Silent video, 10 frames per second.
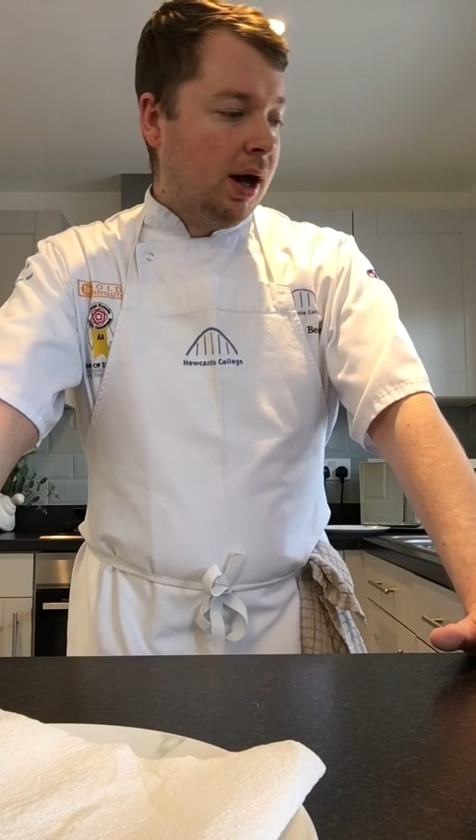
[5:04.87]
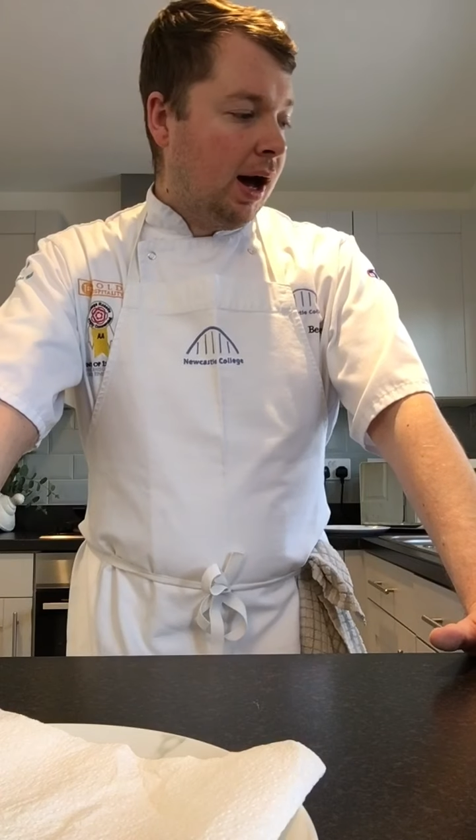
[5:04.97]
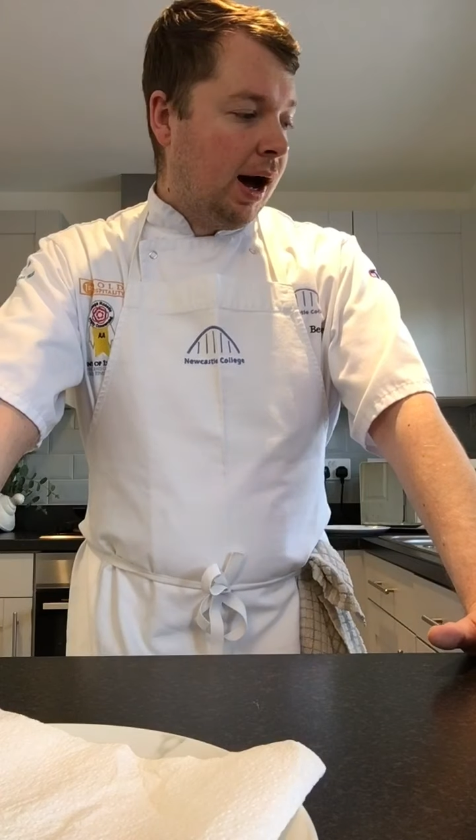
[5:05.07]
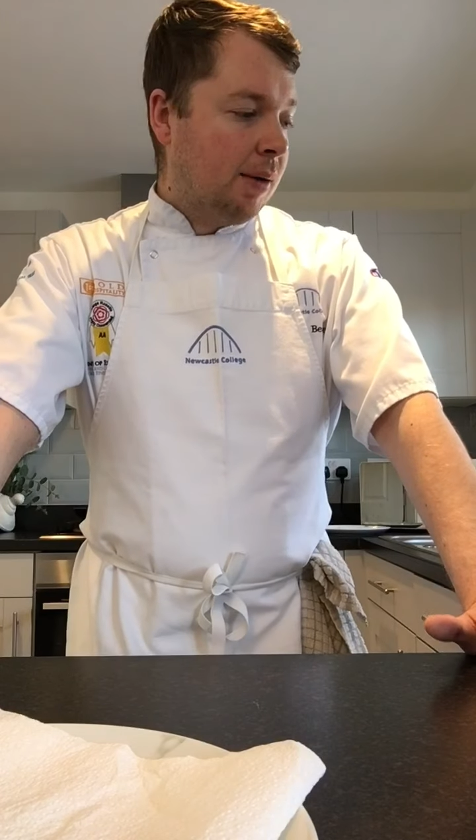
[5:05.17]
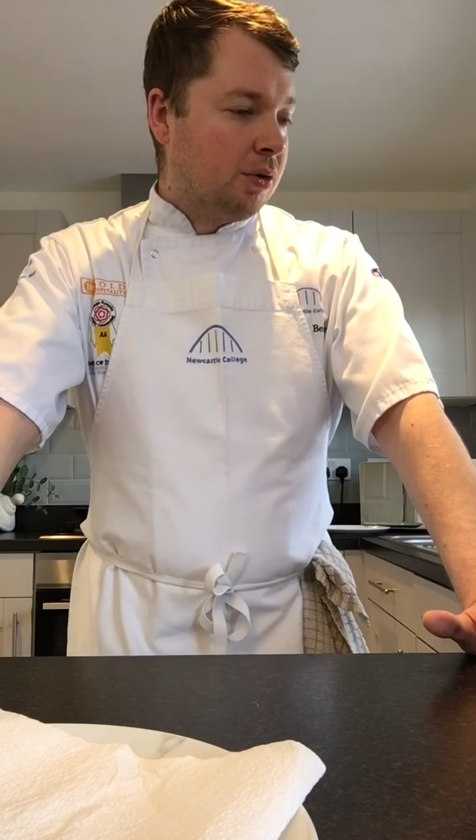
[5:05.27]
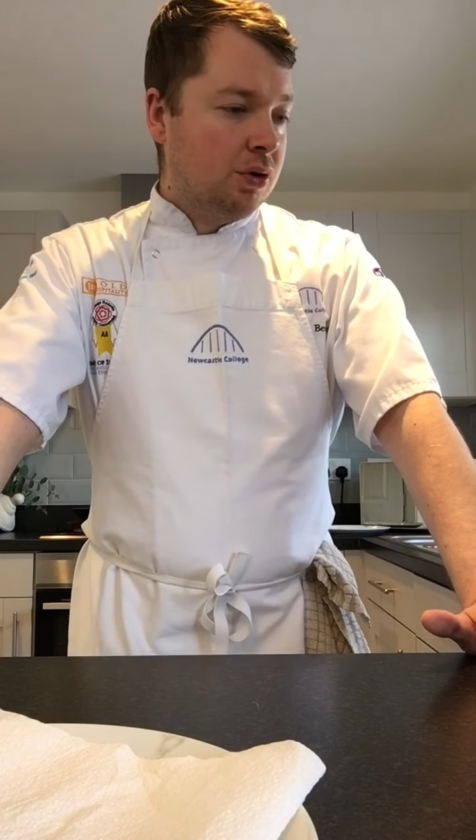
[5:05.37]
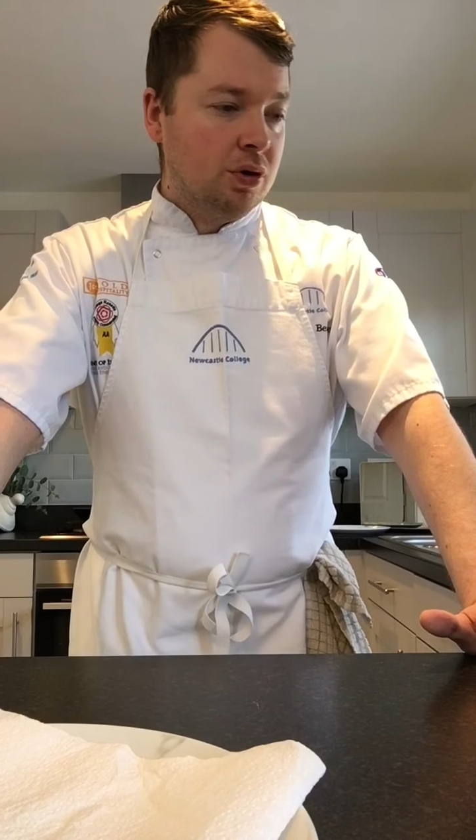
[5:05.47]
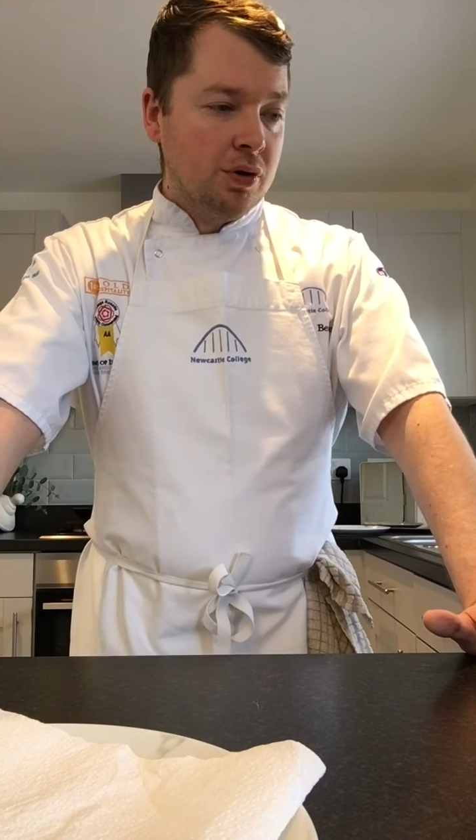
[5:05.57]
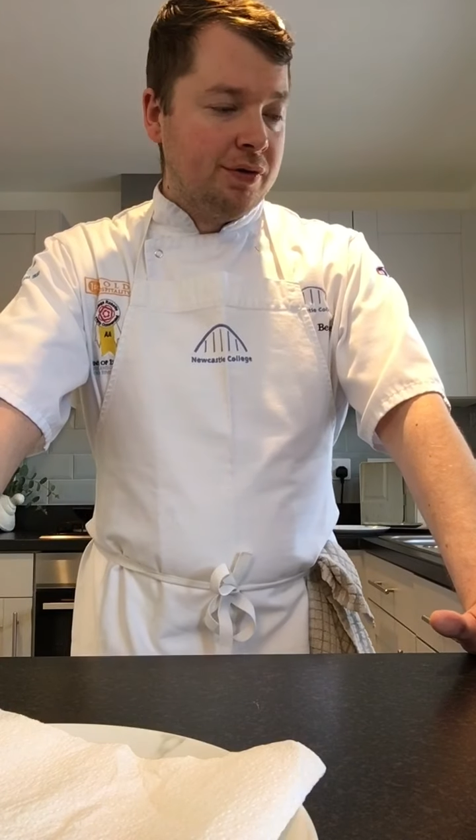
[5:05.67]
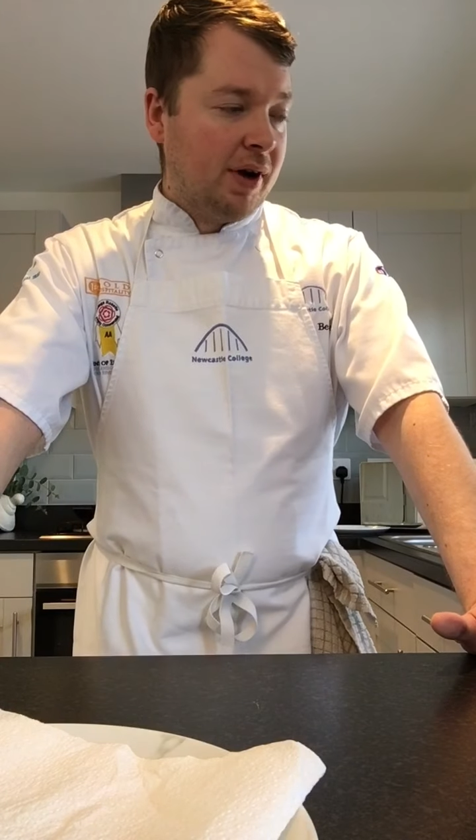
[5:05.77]
I'm going
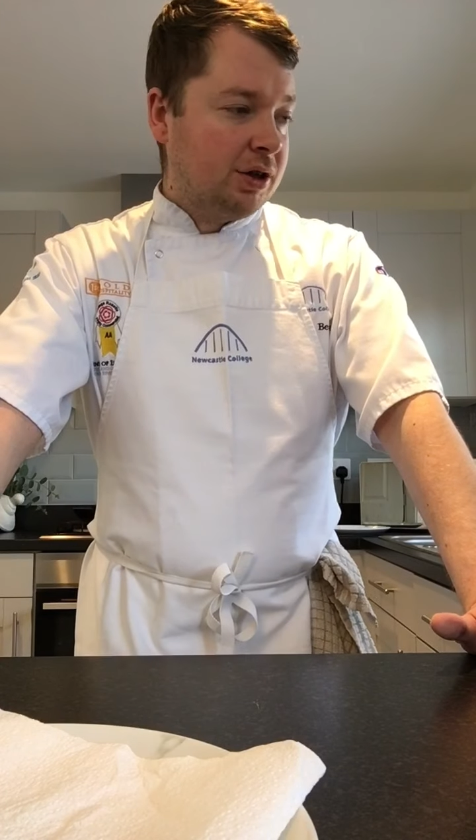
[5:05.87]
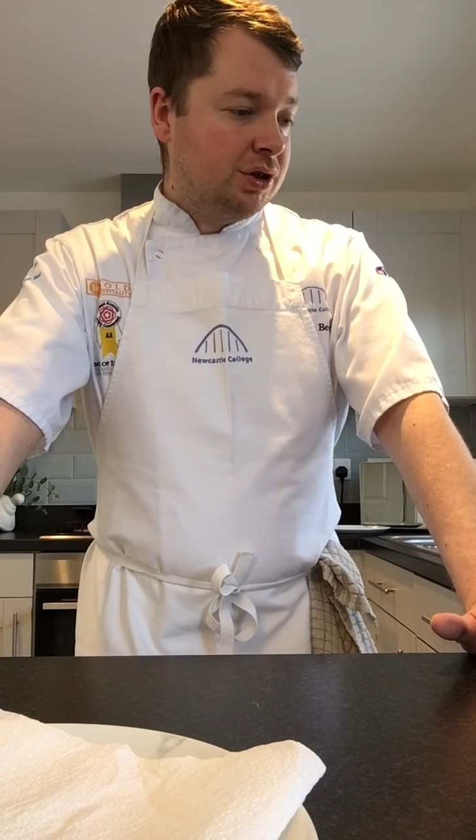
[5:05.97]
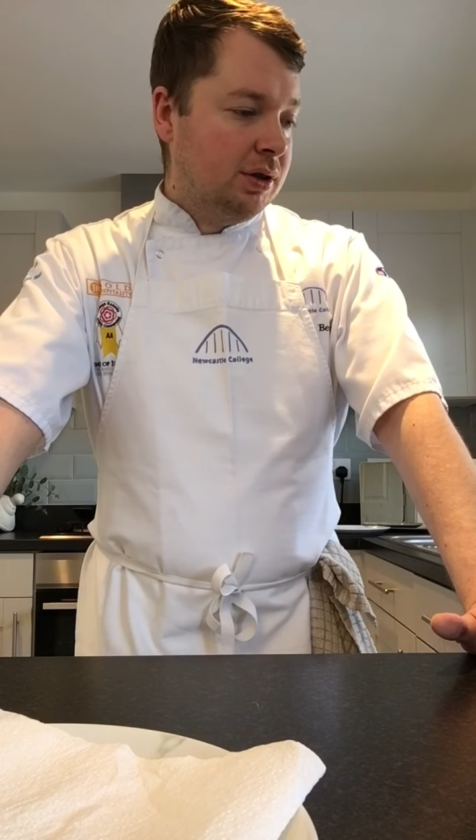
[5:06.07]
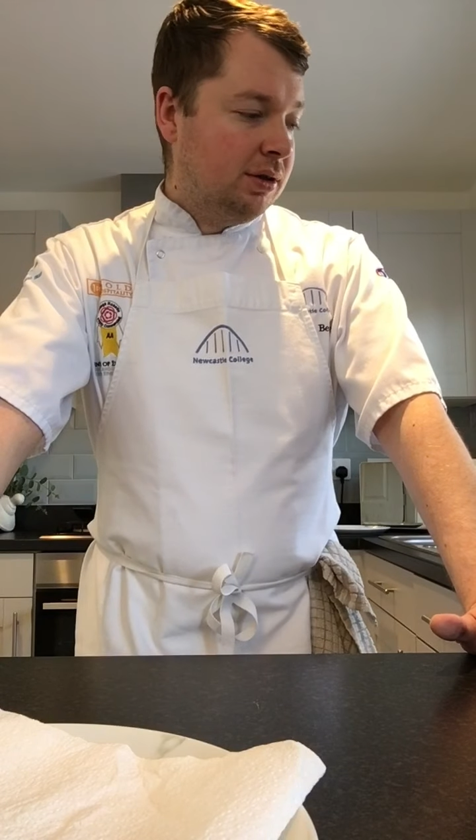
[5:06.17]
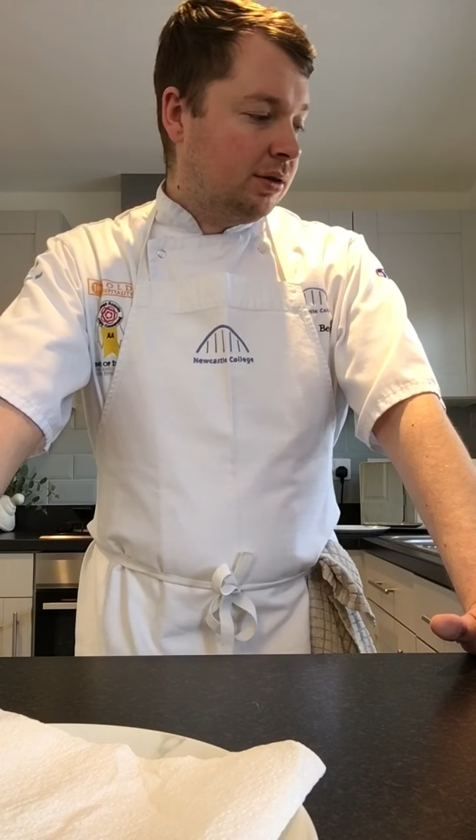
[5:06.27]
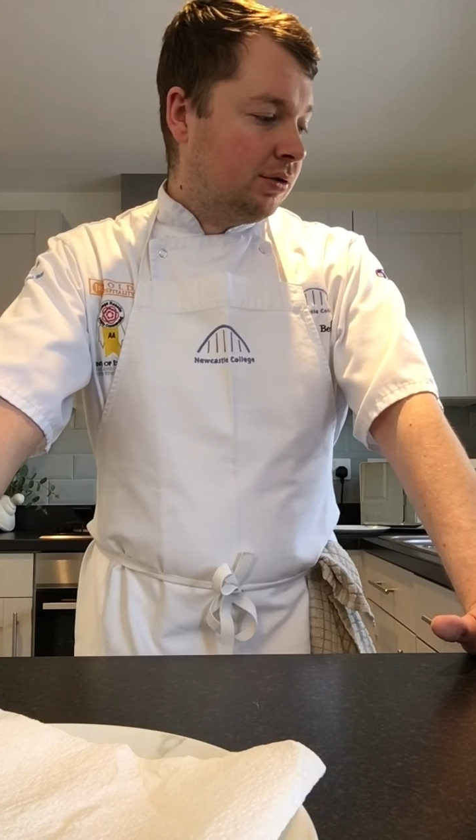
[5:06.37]
old fashioned,